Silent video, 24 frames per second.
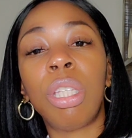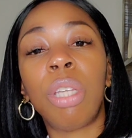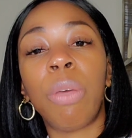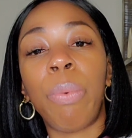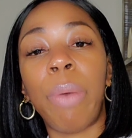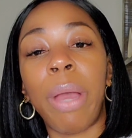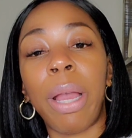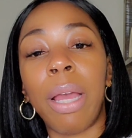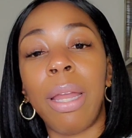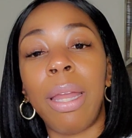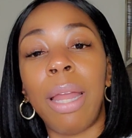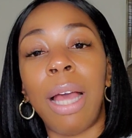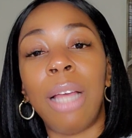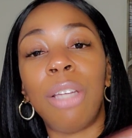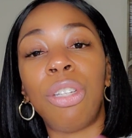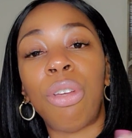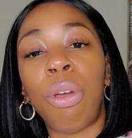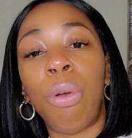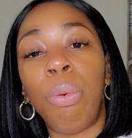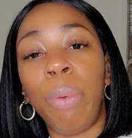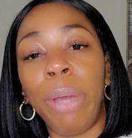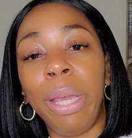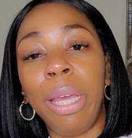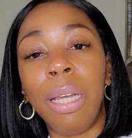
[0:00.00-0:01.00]
to recognize
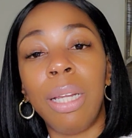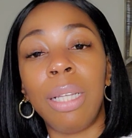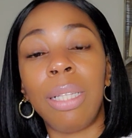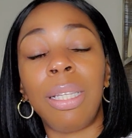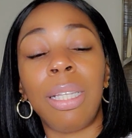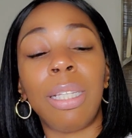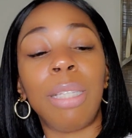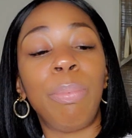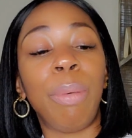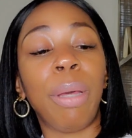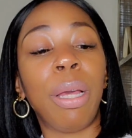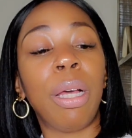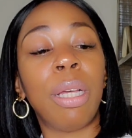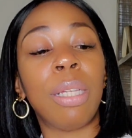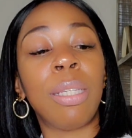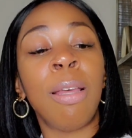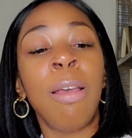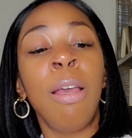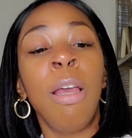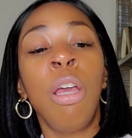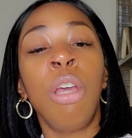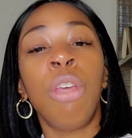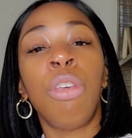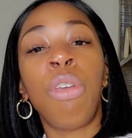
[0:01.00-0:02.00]
your weaknesses, because
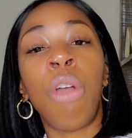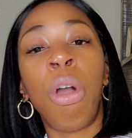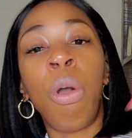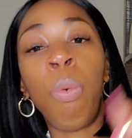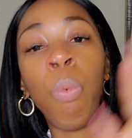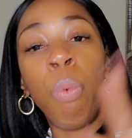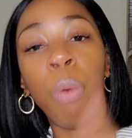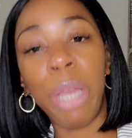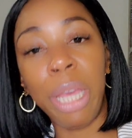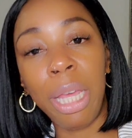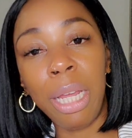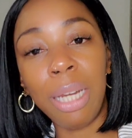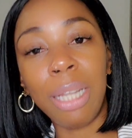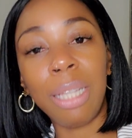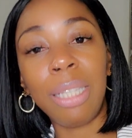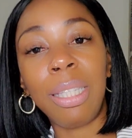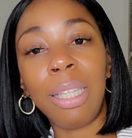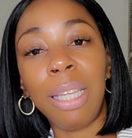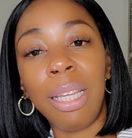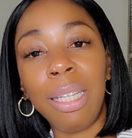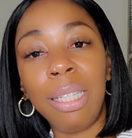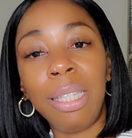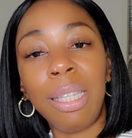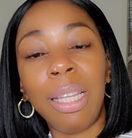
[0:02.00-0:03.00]
your
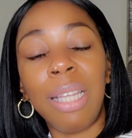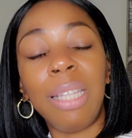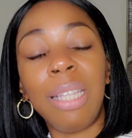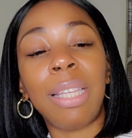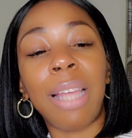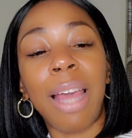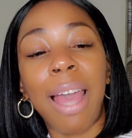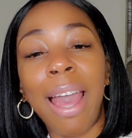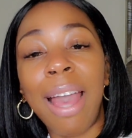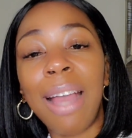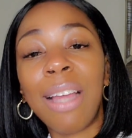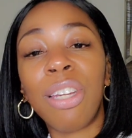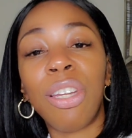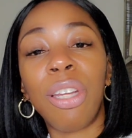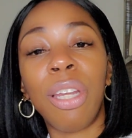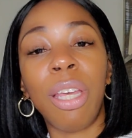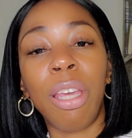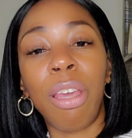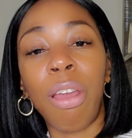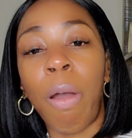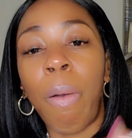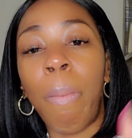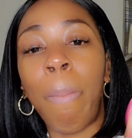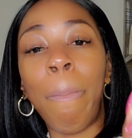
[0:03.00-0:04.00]
weaknesses is actually
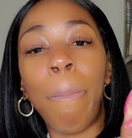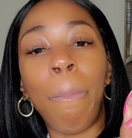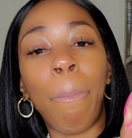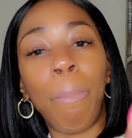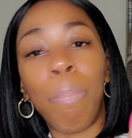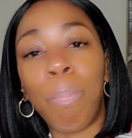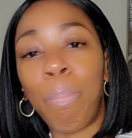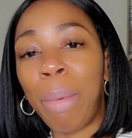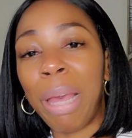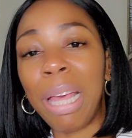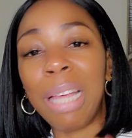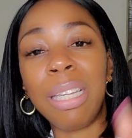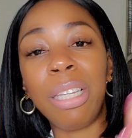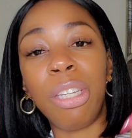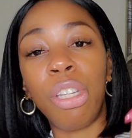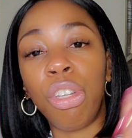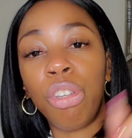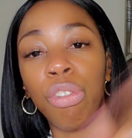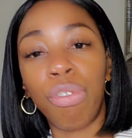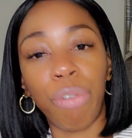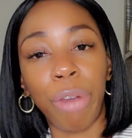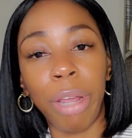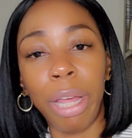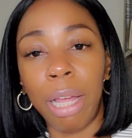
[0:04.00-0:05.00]
your best
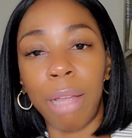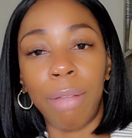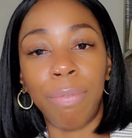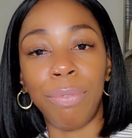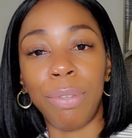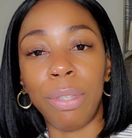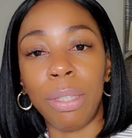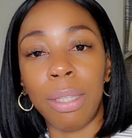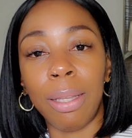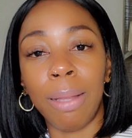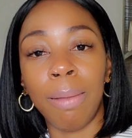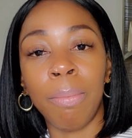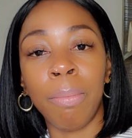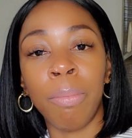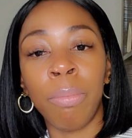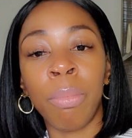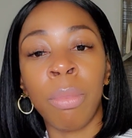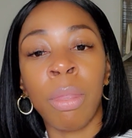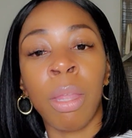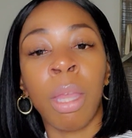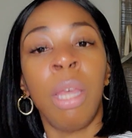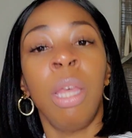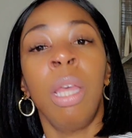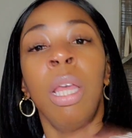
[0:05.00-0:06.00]
strengths.
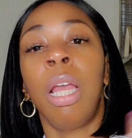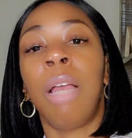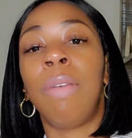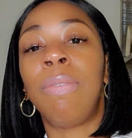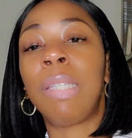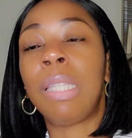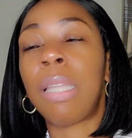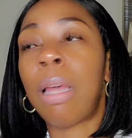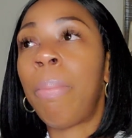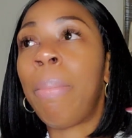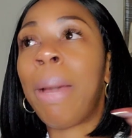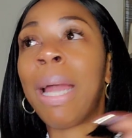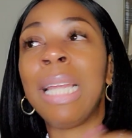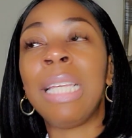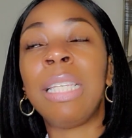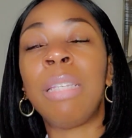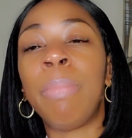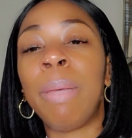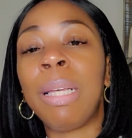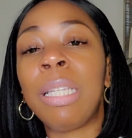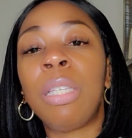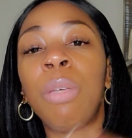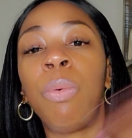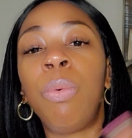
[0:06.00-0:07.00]
If somebody's
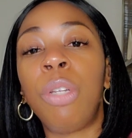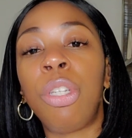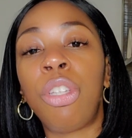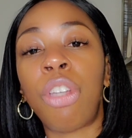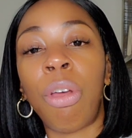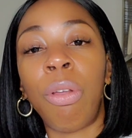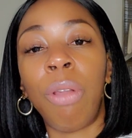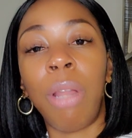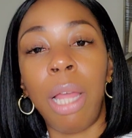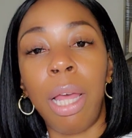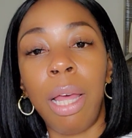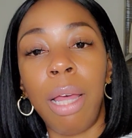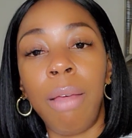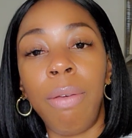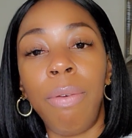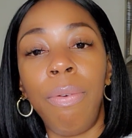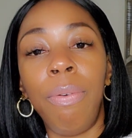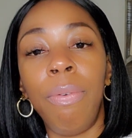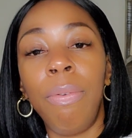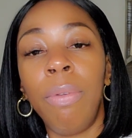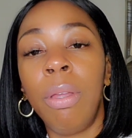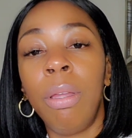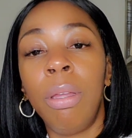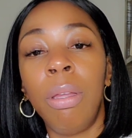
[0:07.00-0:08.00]
messing with your love
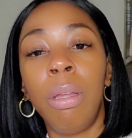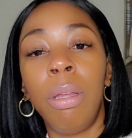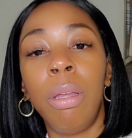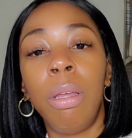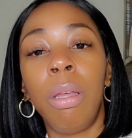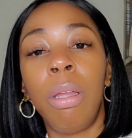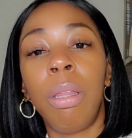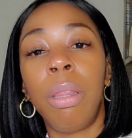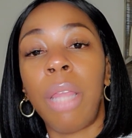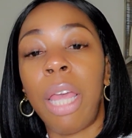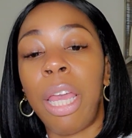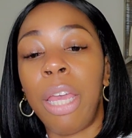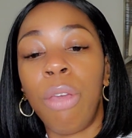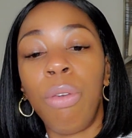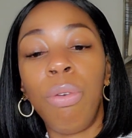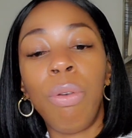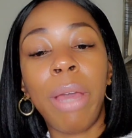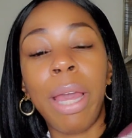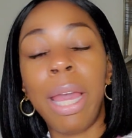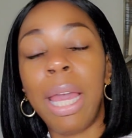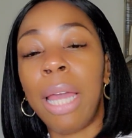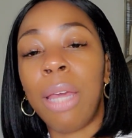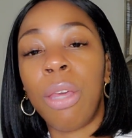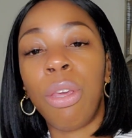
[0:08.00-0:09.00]
and you
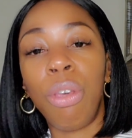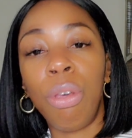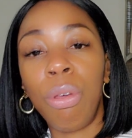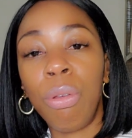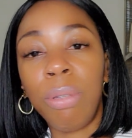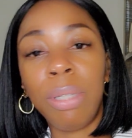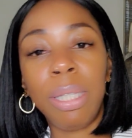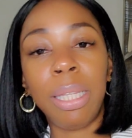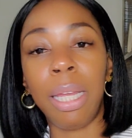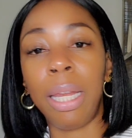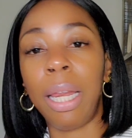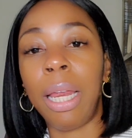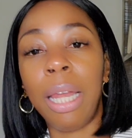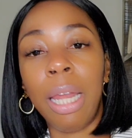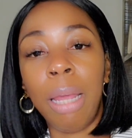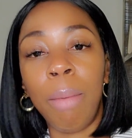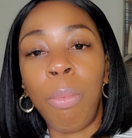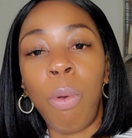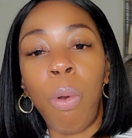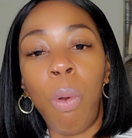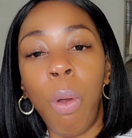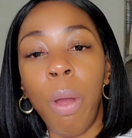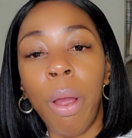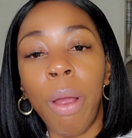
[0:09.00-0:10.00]
can't use it
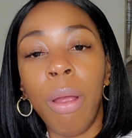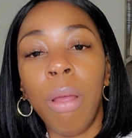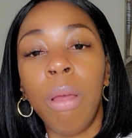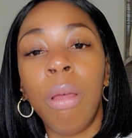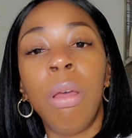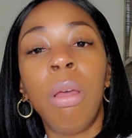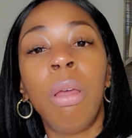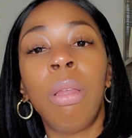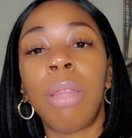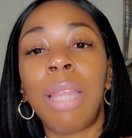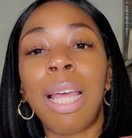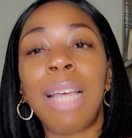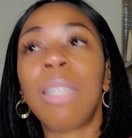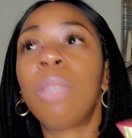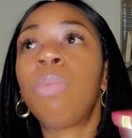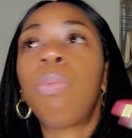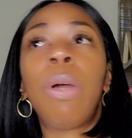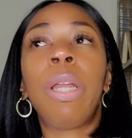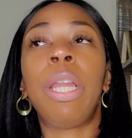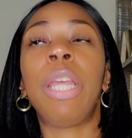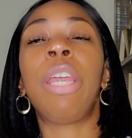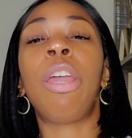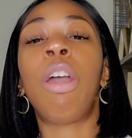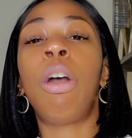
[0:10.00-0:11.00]
anymore, that's
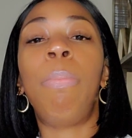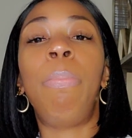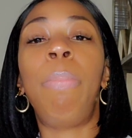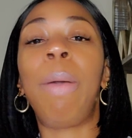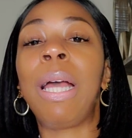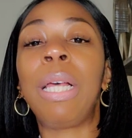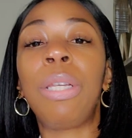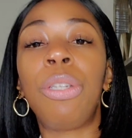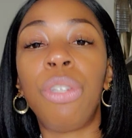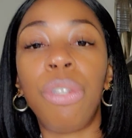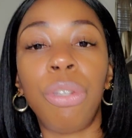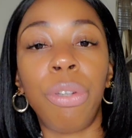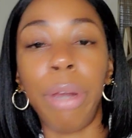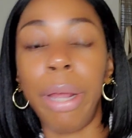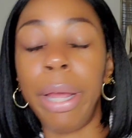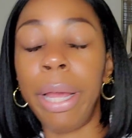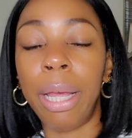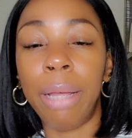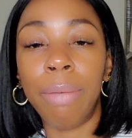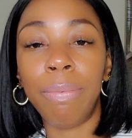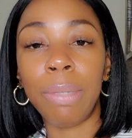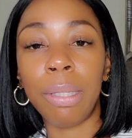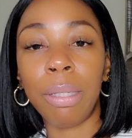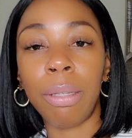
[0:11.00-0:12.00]
one of your best
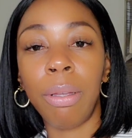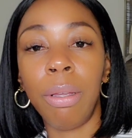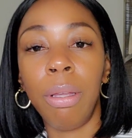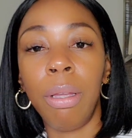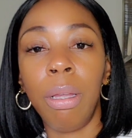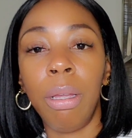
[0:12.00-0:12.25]
strengths.